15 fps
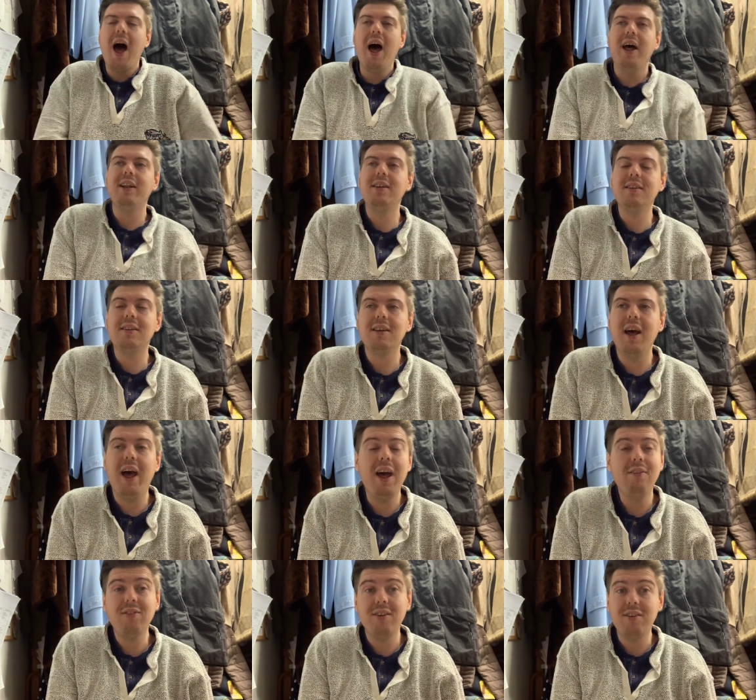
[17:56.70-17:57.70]
And
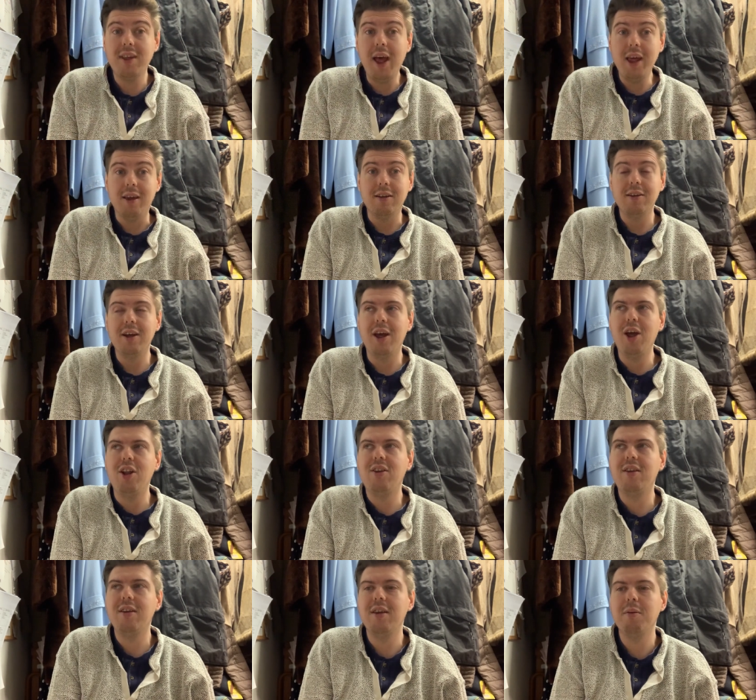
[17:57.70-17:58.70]
I have to say,
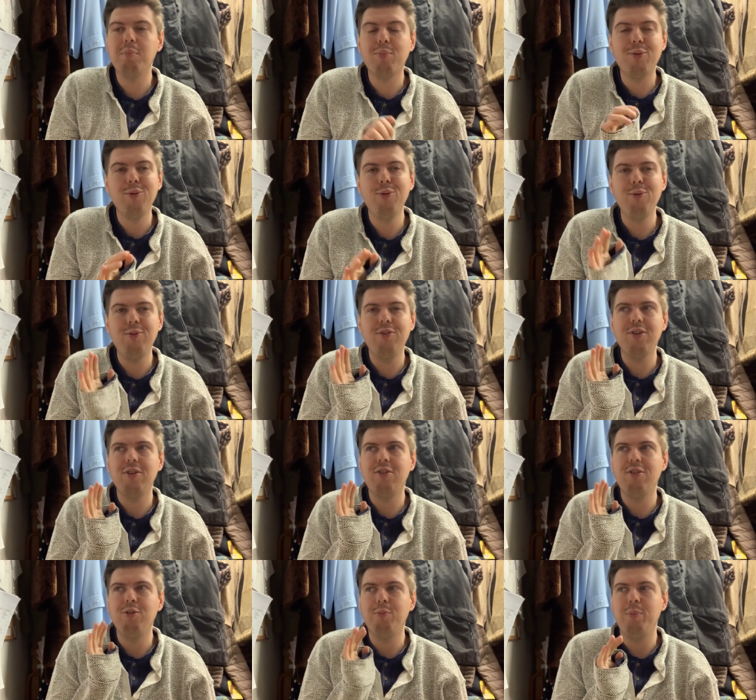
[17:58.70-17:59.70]
it
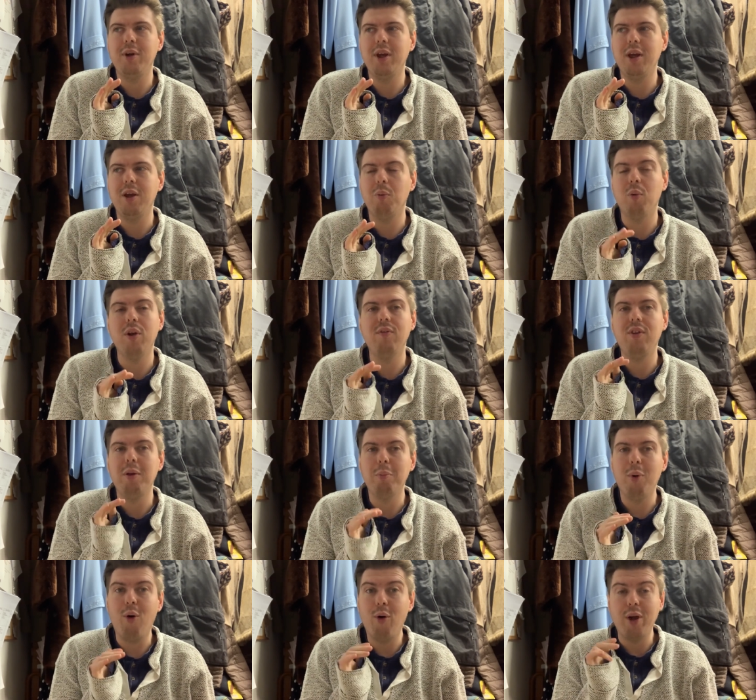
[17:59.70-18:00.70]
proved to be one of
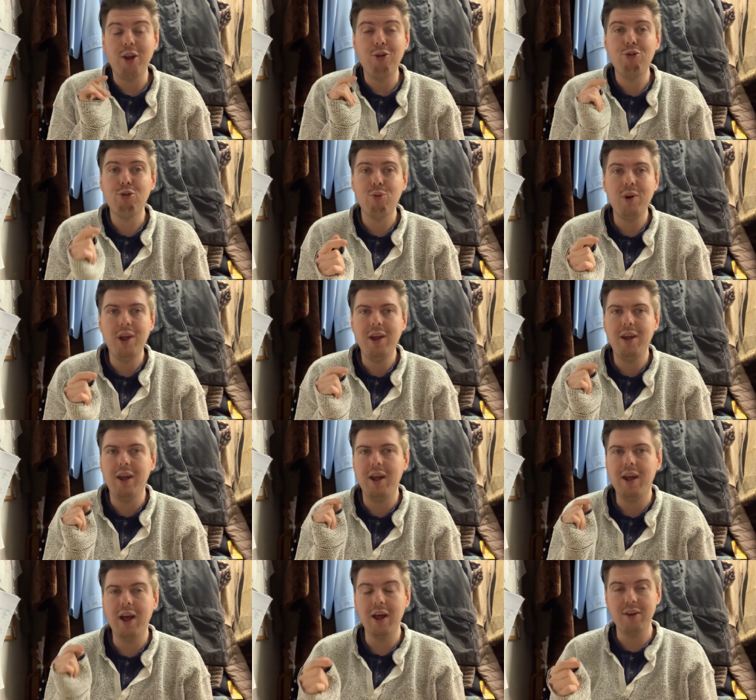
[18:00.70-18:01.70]
the more
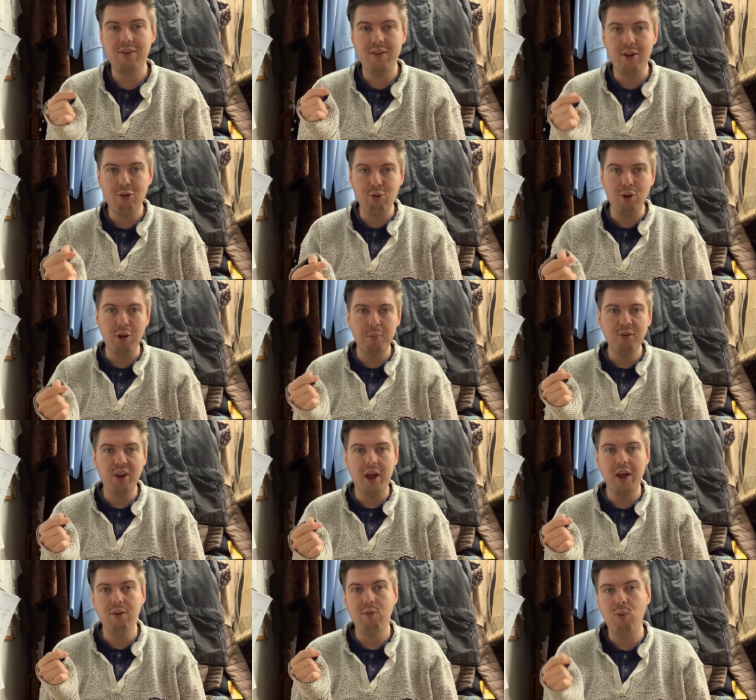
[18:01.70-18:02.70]
intriguing Anthony Trollope's
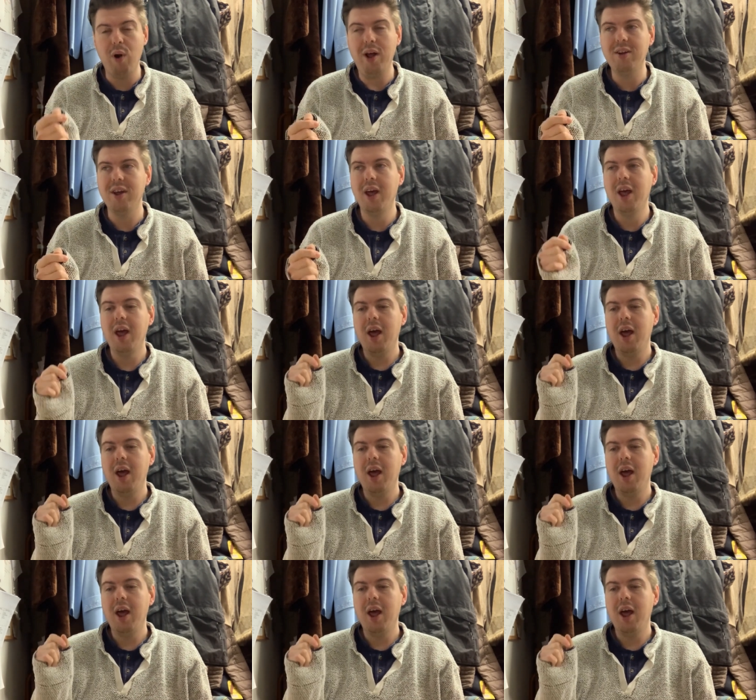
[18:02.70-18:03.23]
that I have read.